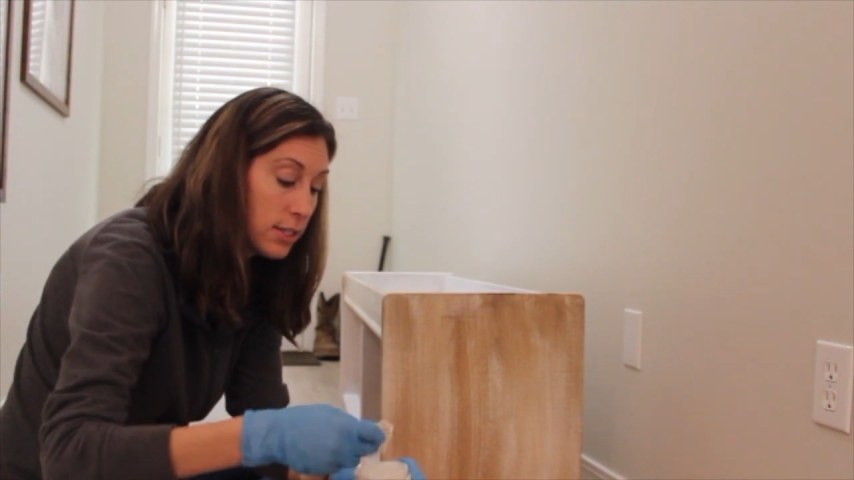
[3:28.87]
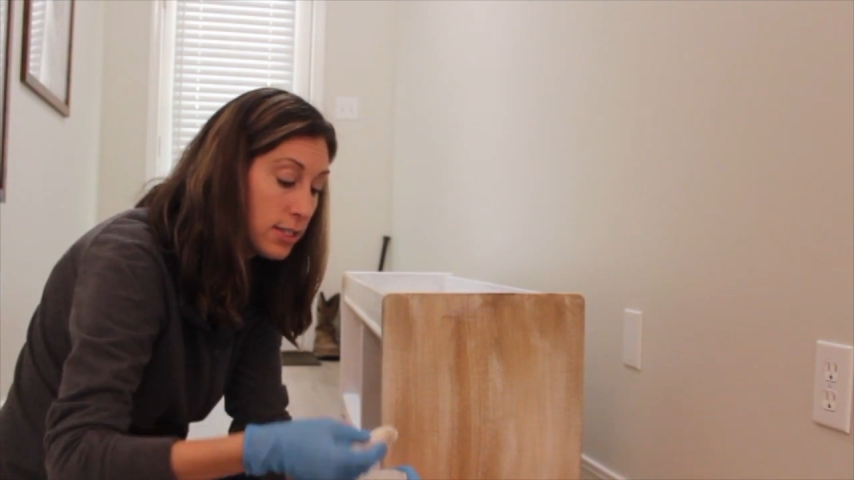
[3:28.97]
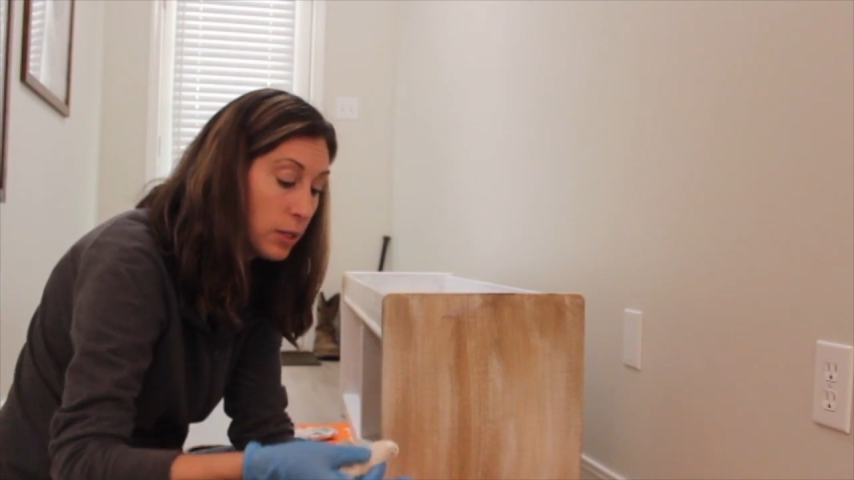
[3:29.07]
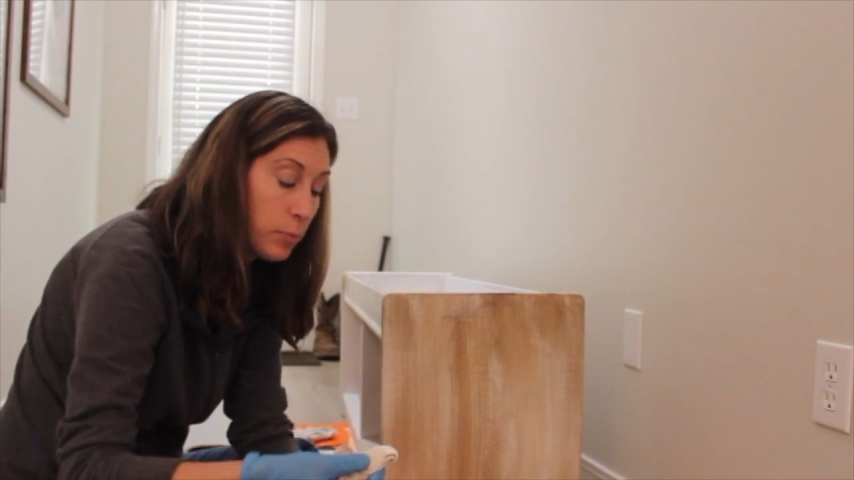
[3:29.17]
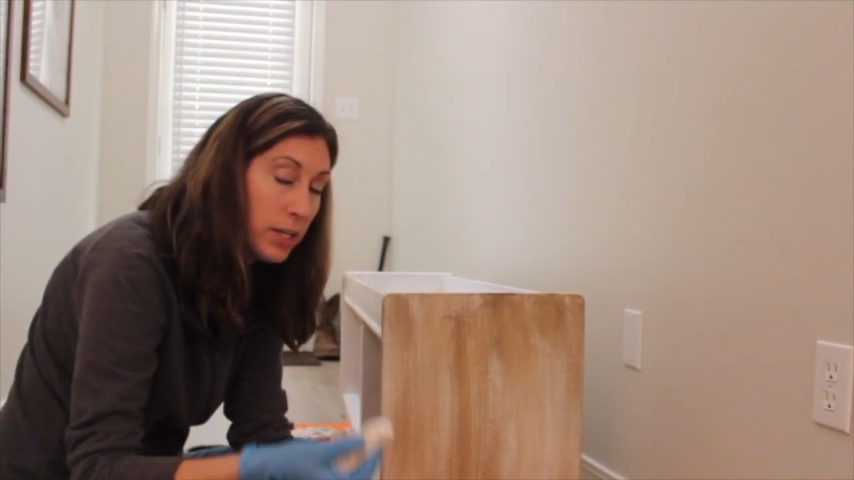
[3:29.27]

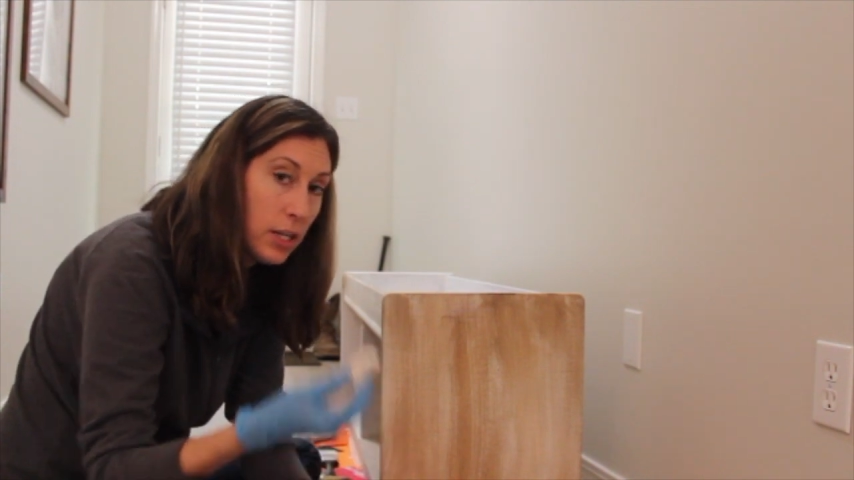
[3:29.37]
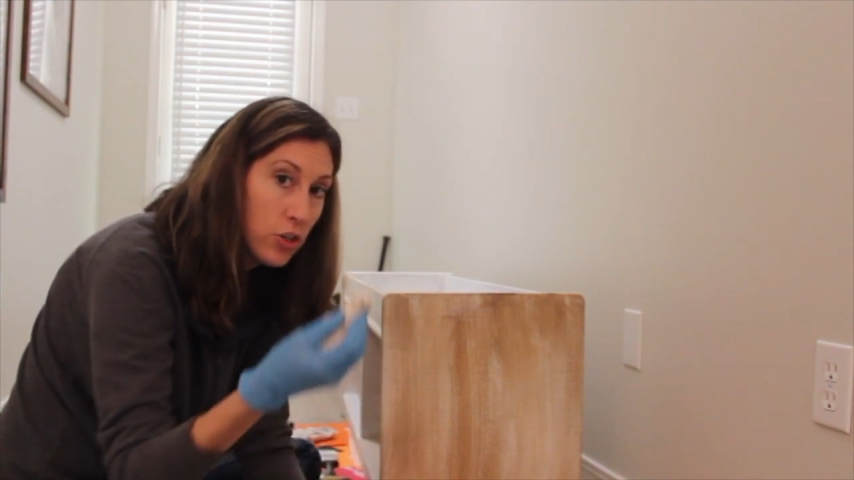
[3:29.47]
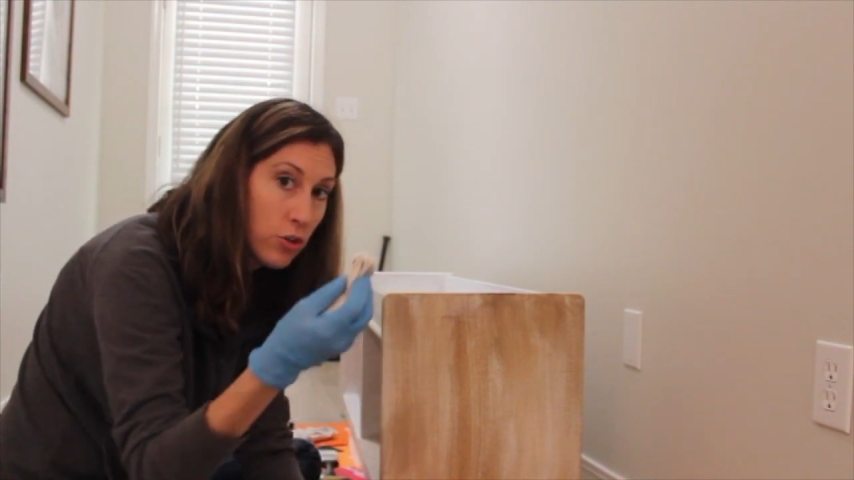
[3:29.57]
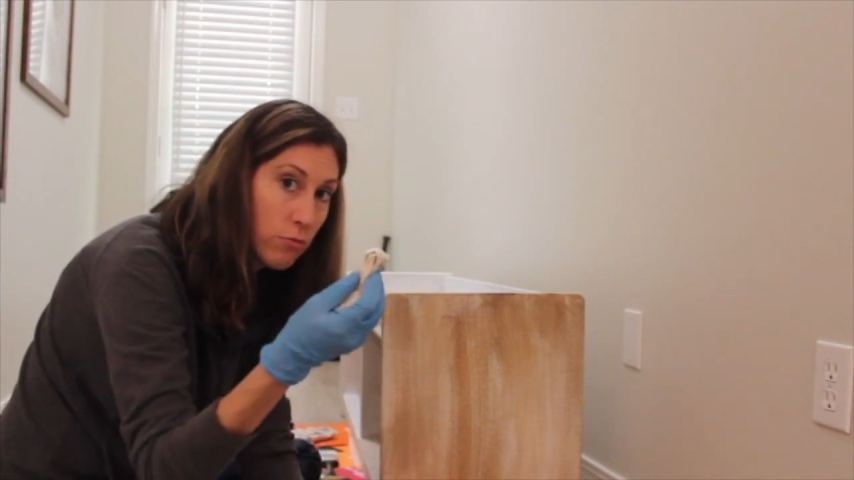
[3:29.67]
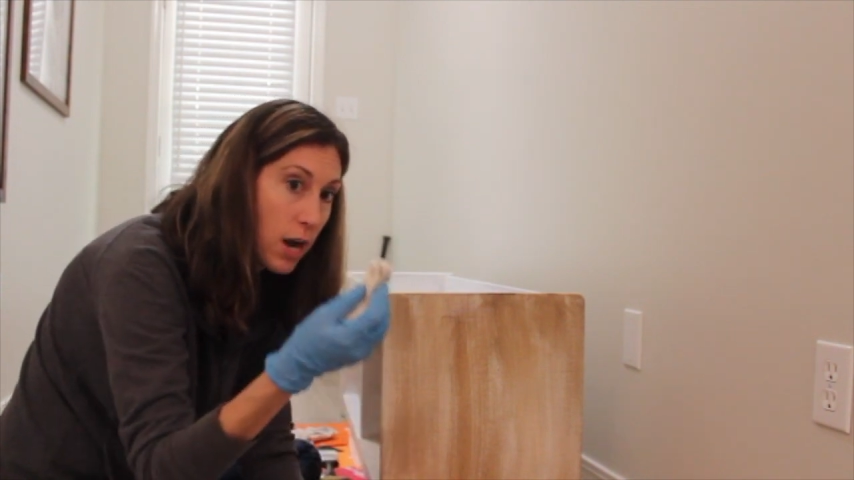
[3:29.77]
Dip it
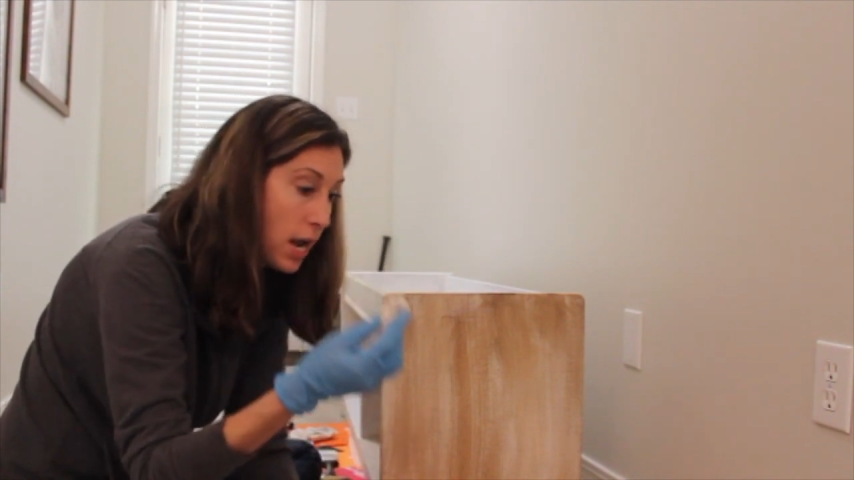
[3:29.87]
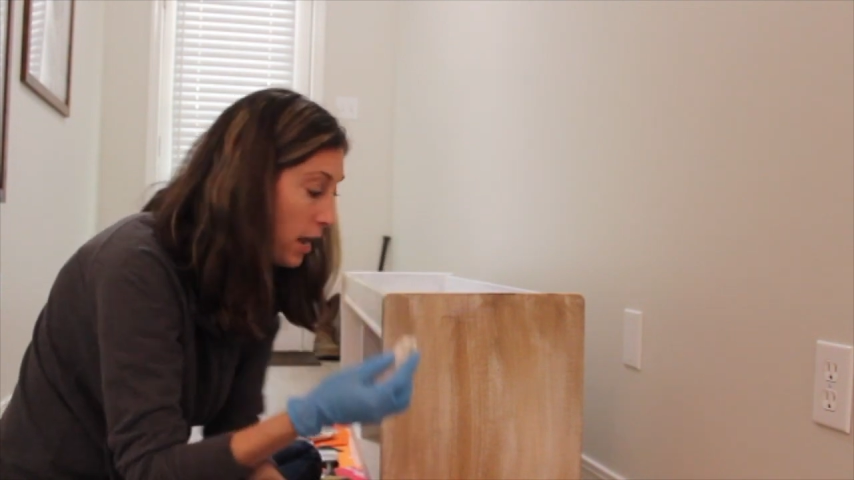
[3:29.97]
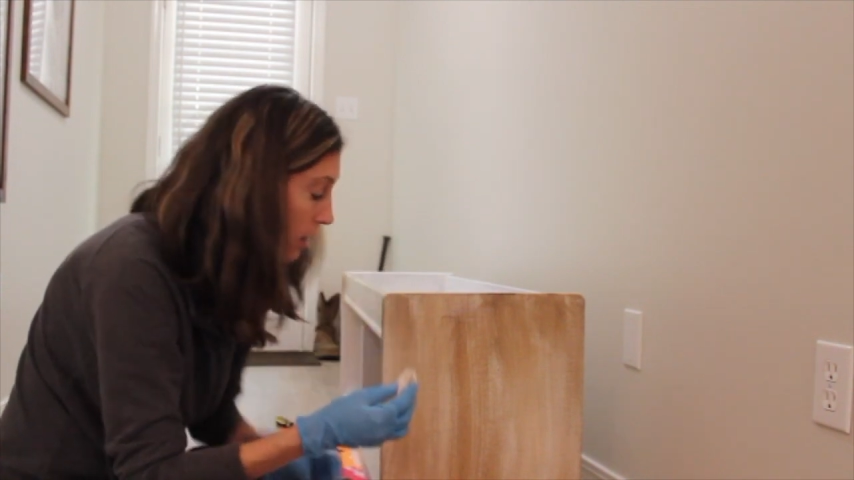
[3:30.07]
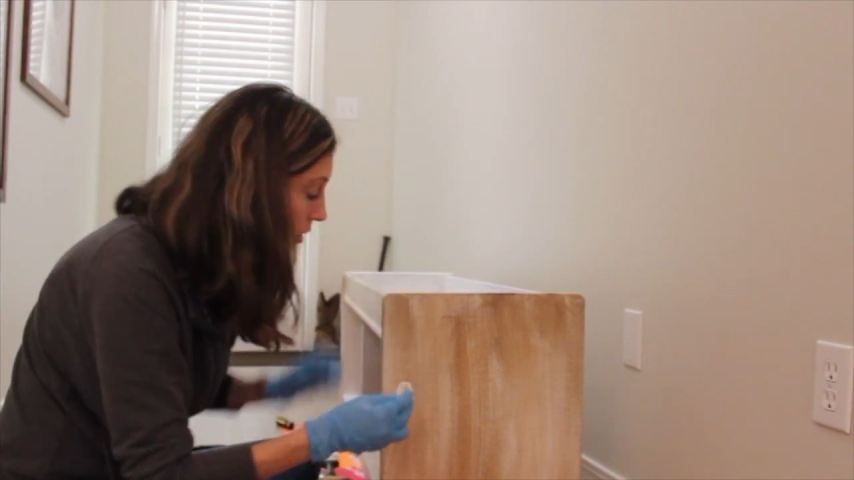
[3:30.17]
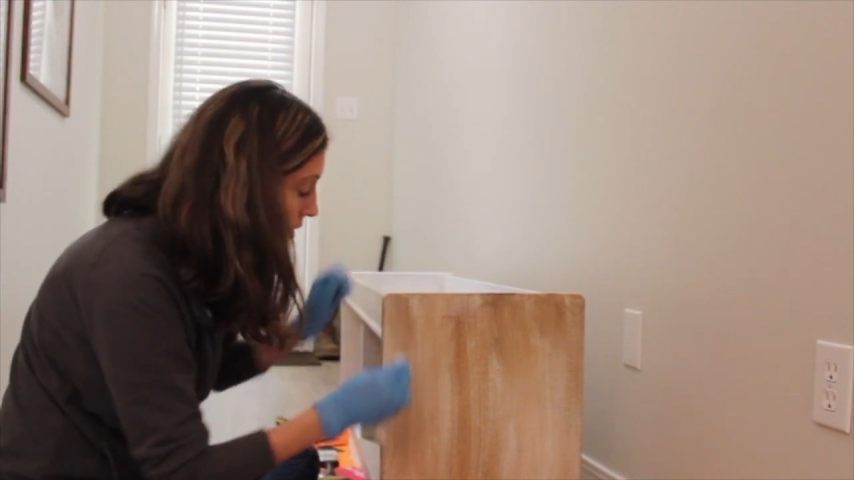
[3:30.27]
in your
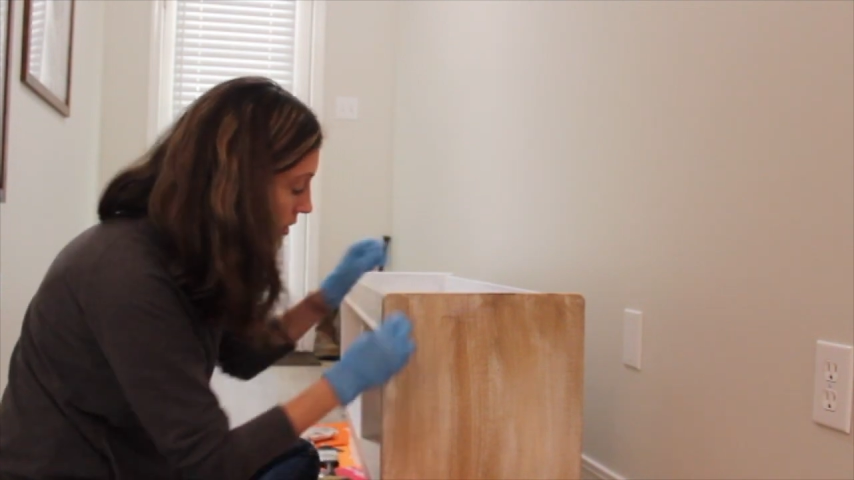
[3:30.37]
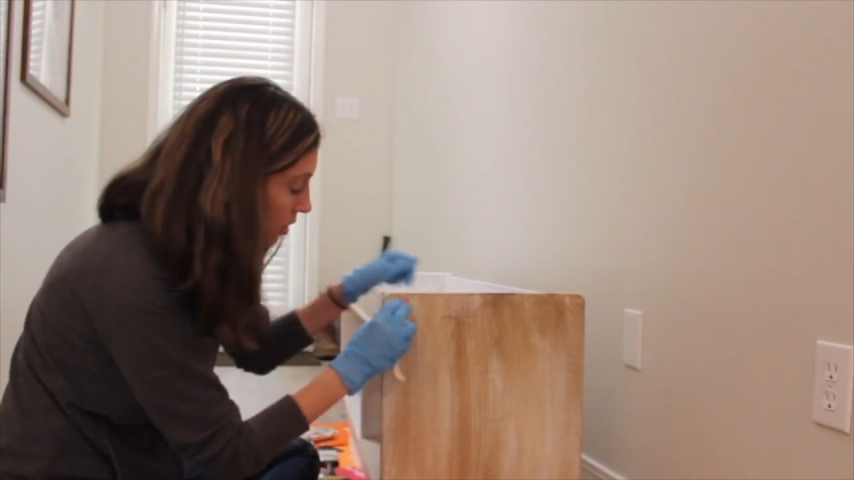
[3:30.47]
rag,